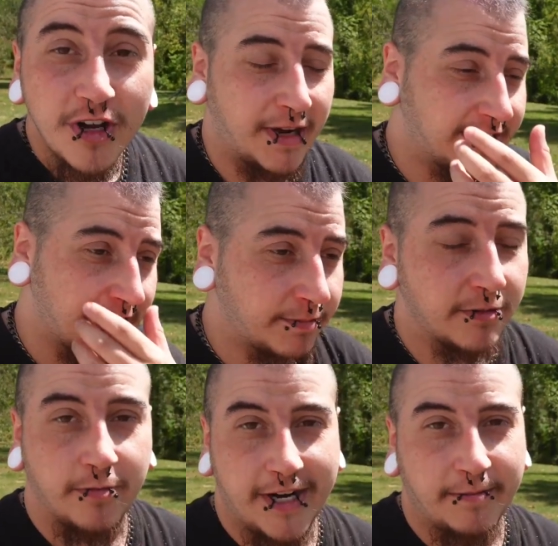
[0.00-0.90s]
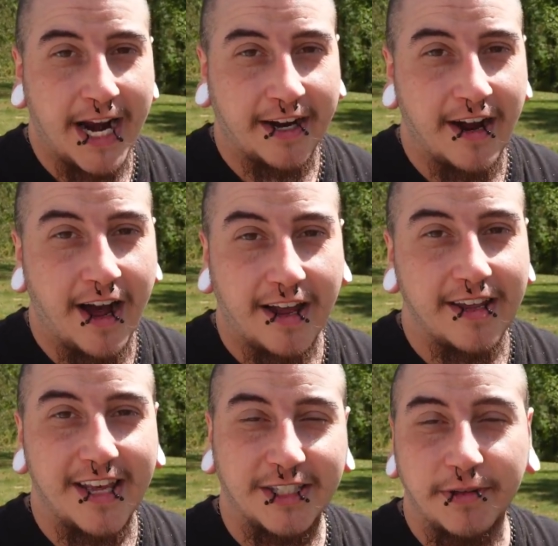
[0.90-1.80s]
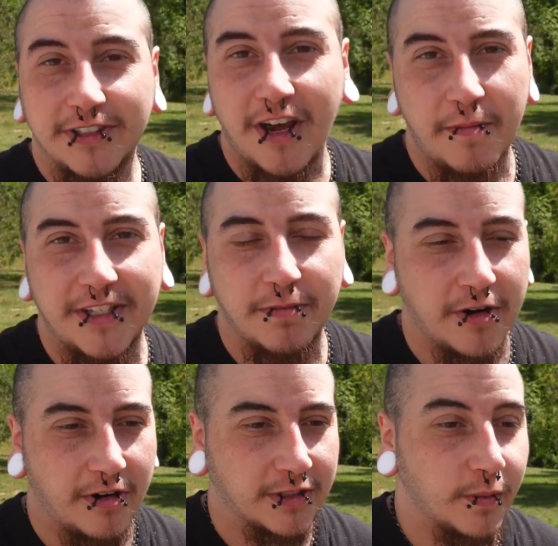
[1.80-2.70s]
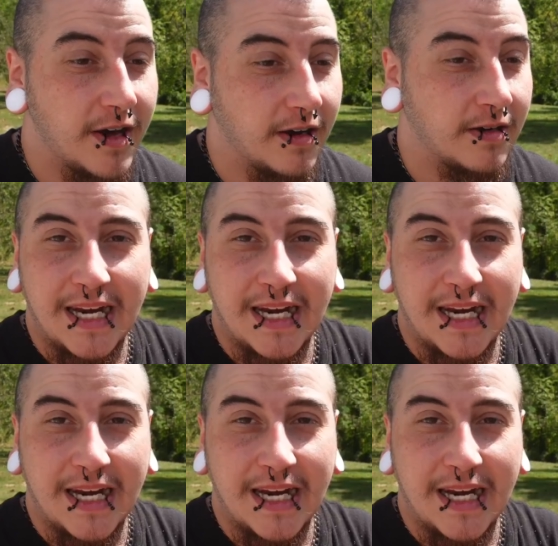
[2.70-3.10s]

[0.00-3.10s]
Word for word: my septum ring that I got is supposed to come in tomorrow as well.